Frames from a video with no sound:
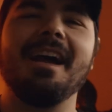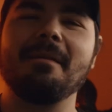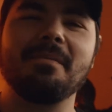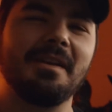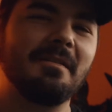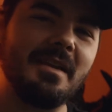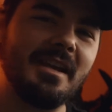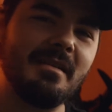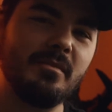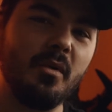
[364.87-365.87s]
I plan on
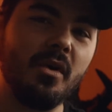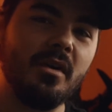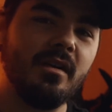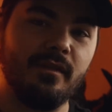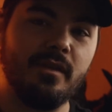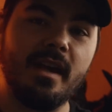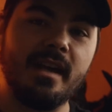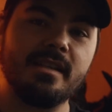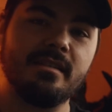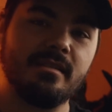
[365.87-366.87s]
making more. If you
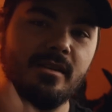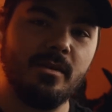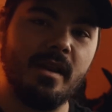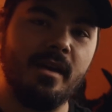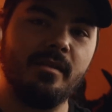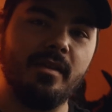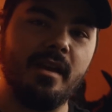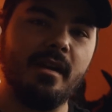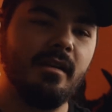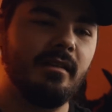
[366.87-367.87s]
guys go down
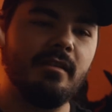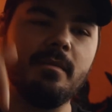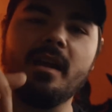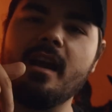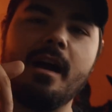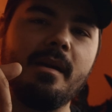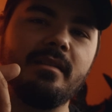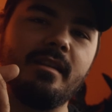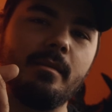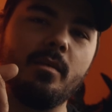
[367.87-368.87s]
there, leave me a
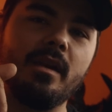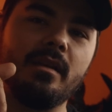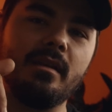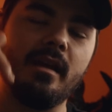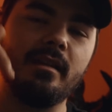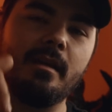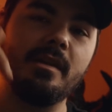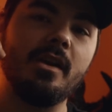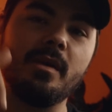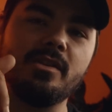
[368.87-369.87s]
comment, tell me let
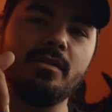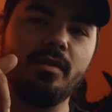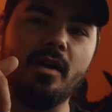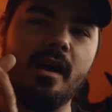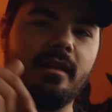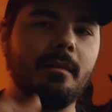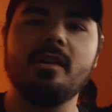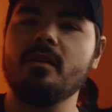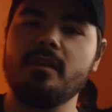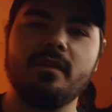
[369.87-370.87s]
me know what you thought. Let me
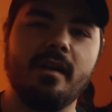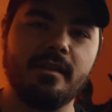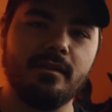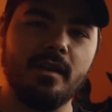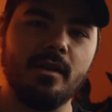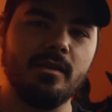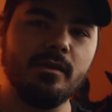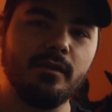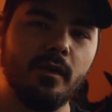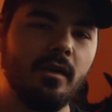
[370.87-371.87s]
know if you found this video
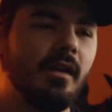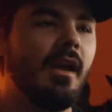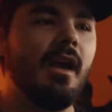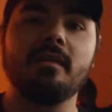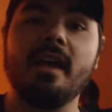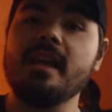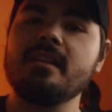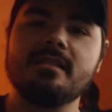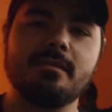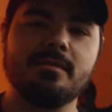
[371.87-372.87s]
useful. Like
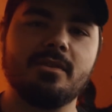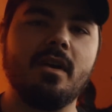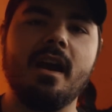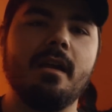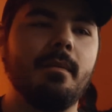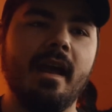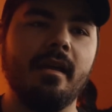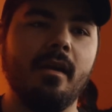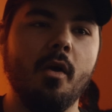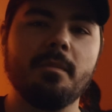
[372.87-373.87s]
and subscribe. I
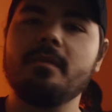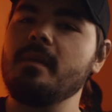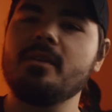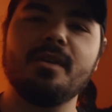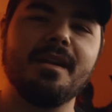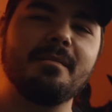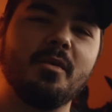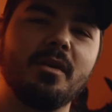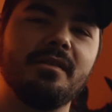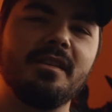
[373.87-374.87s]
hope to be creating
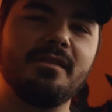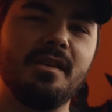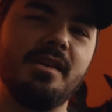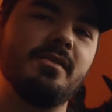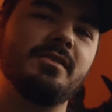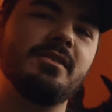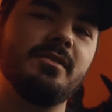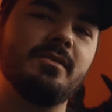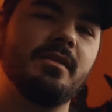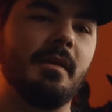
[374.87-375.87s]
more of these videos
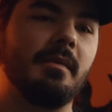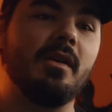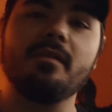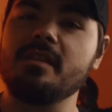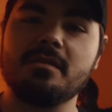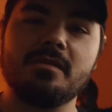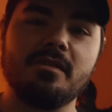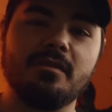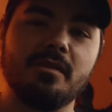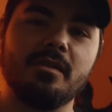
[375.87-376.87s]
soon. Let me know if this was
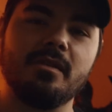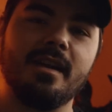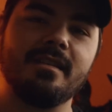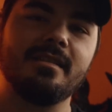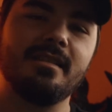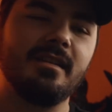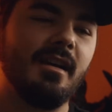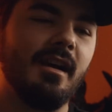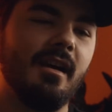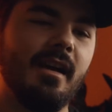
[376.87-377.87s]
useful to you guys.
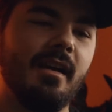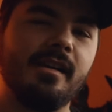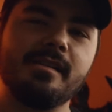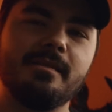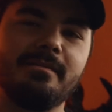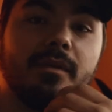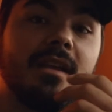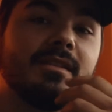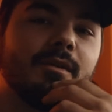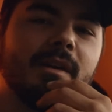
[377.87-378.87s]
All right, awesome.
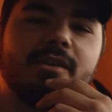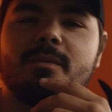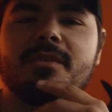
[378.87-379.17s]
Thanks so much.